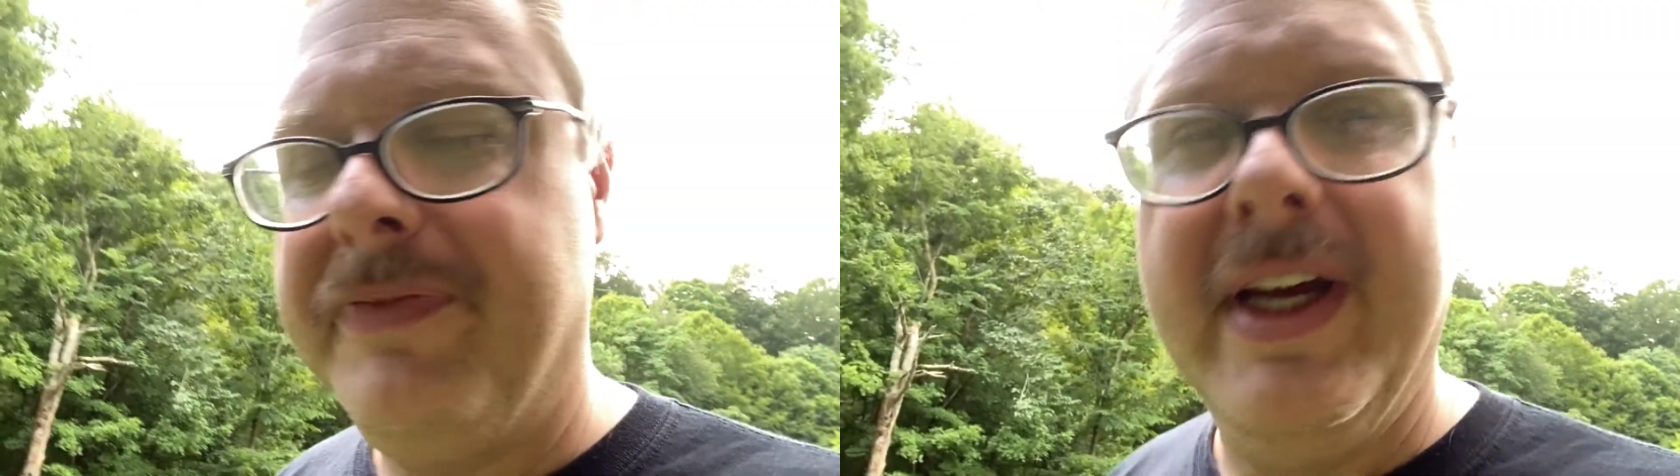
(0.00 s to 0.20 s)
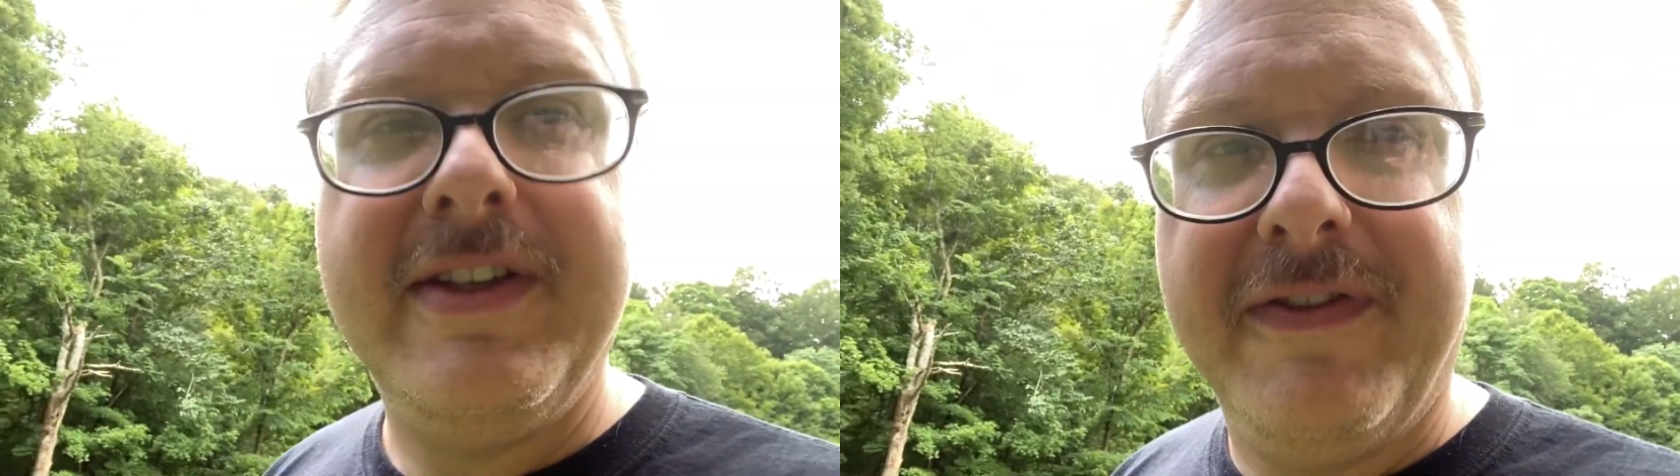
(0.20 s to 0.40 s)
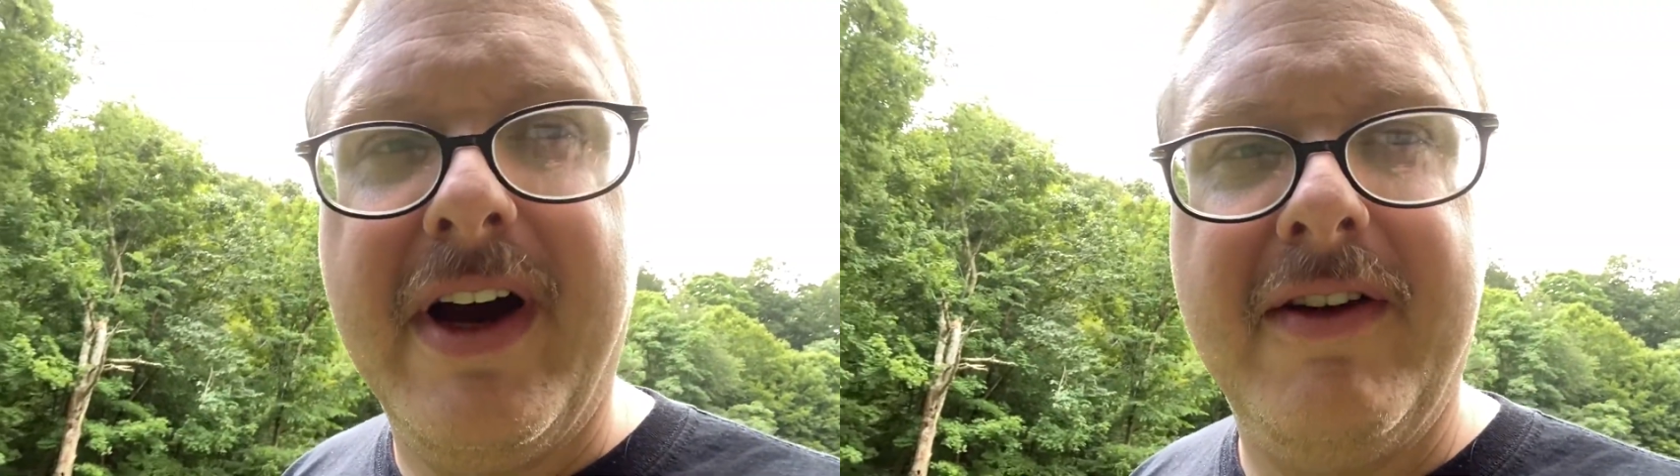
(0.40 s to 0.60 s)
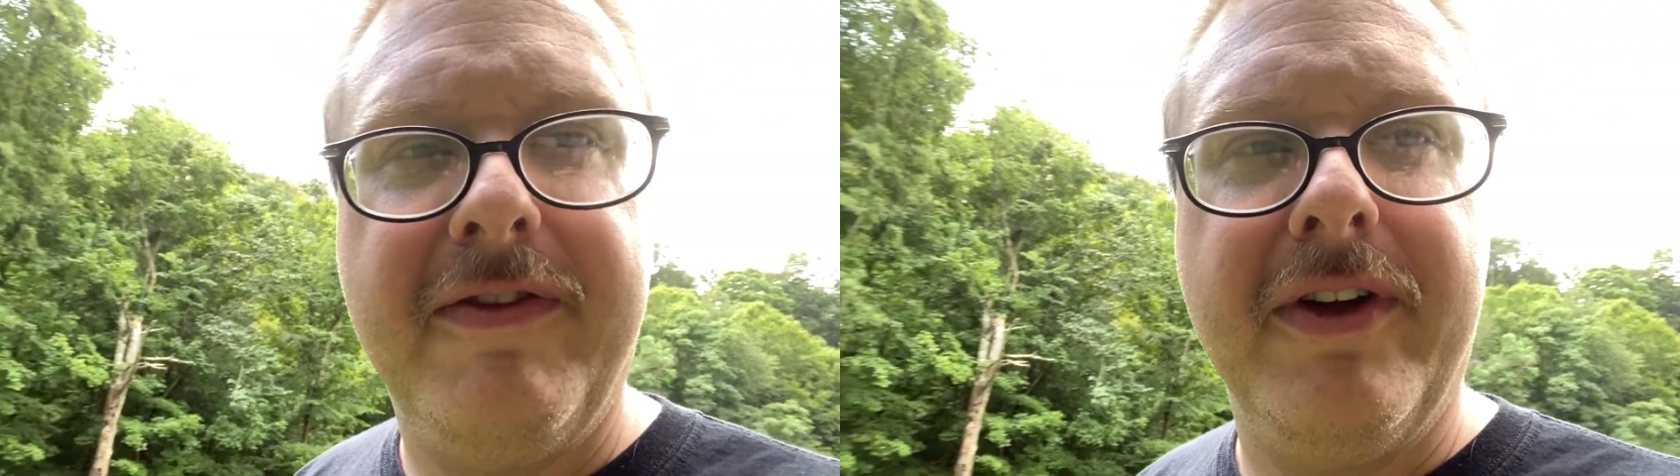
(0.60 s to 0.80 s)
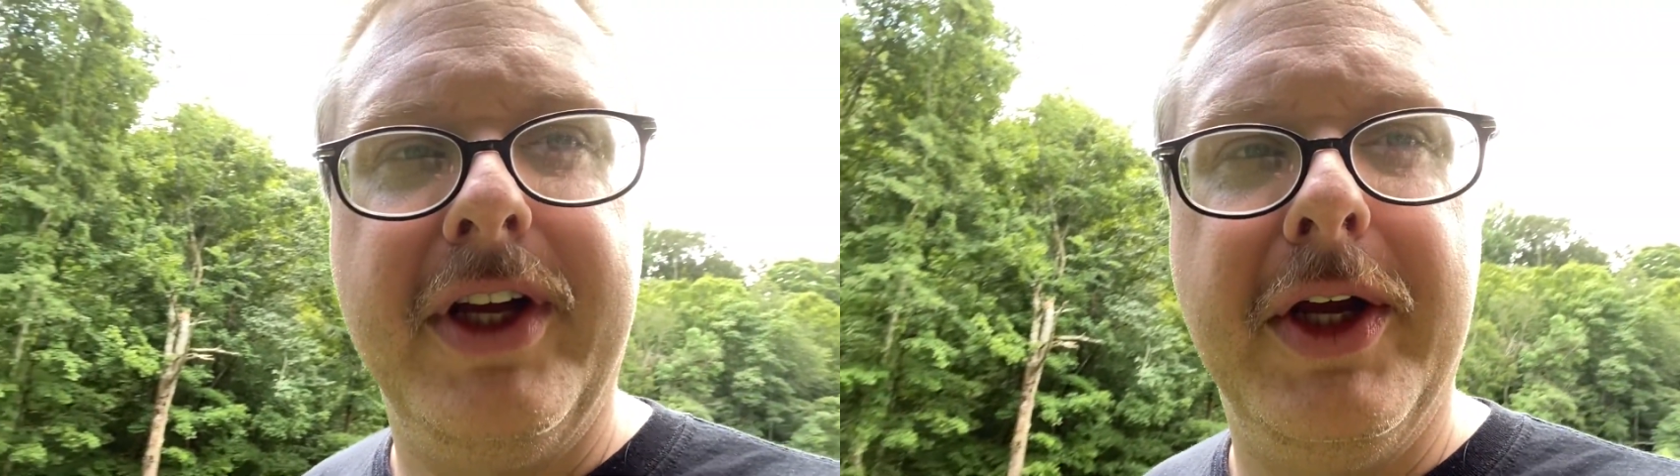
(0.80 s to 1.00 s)
it's fine
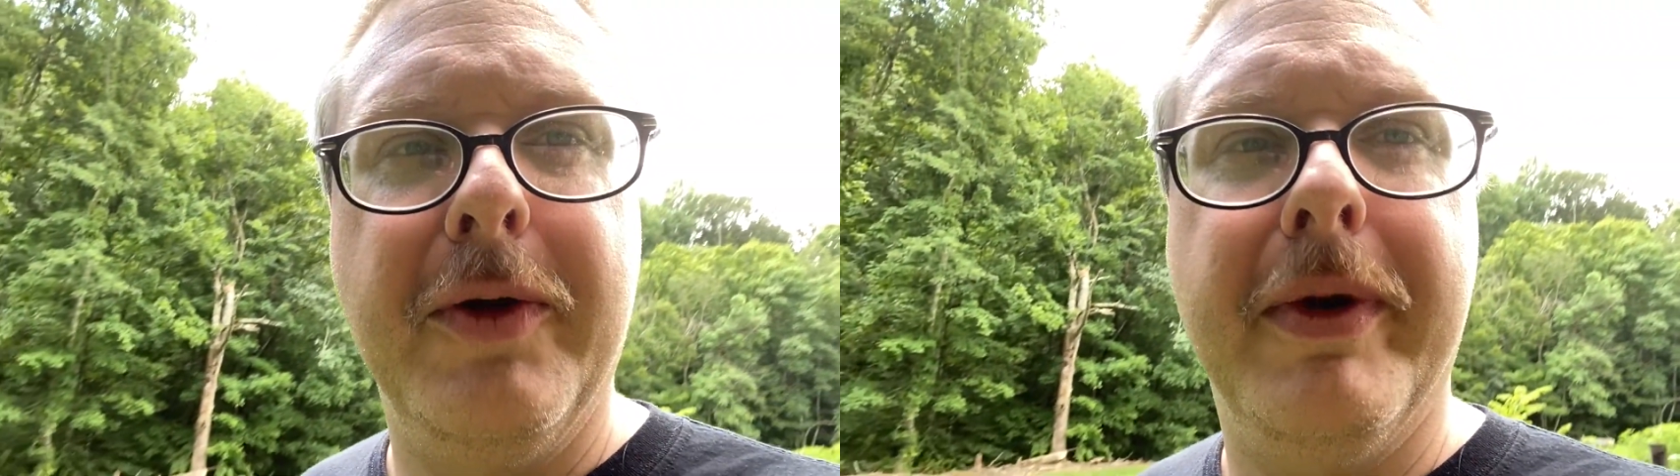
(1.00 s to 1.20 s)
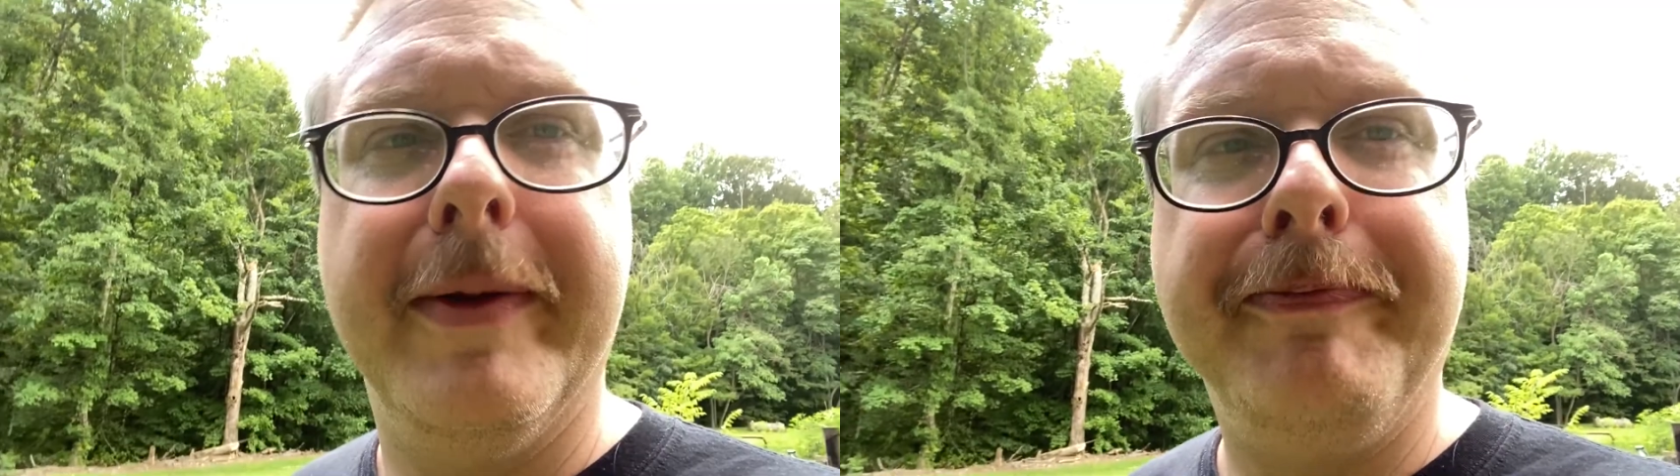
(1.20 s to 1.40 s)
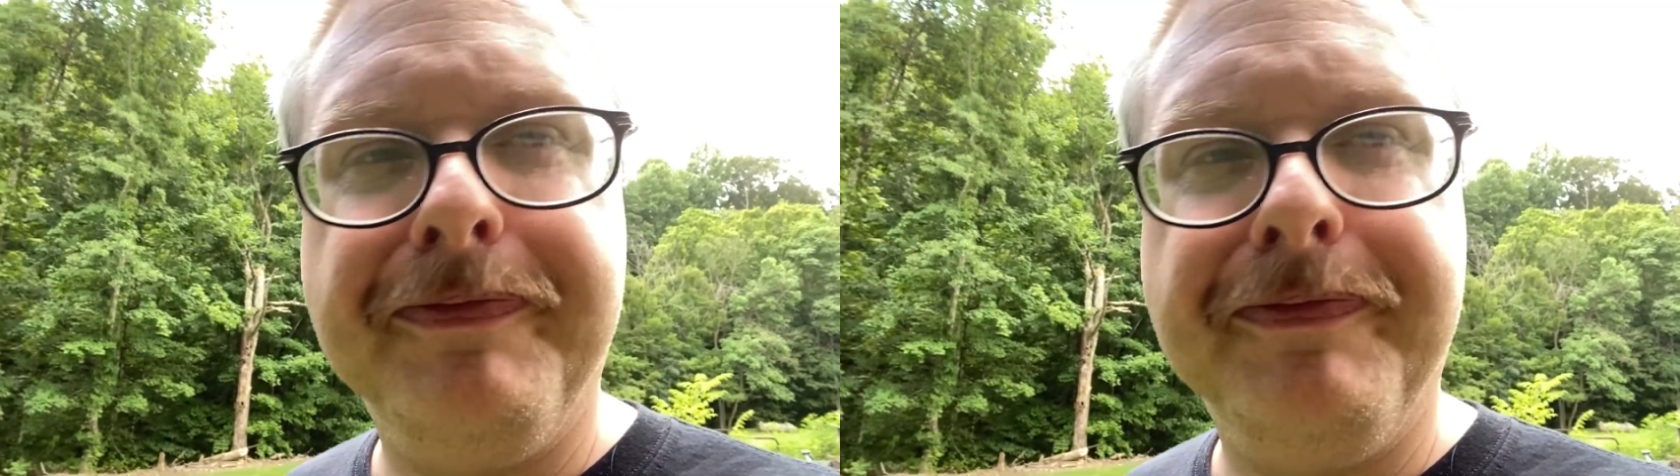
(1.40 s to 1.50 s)
for you, but